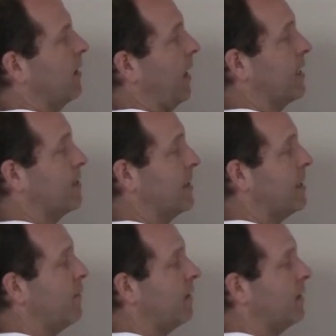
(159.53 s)
and
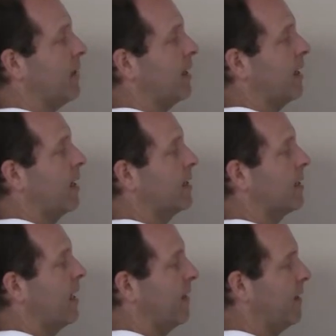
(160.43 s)
specifically because
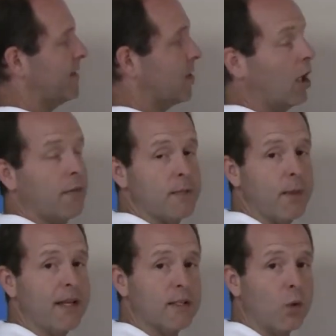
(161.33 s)
this term is
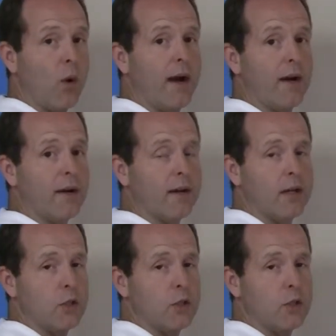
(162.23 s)
being squared.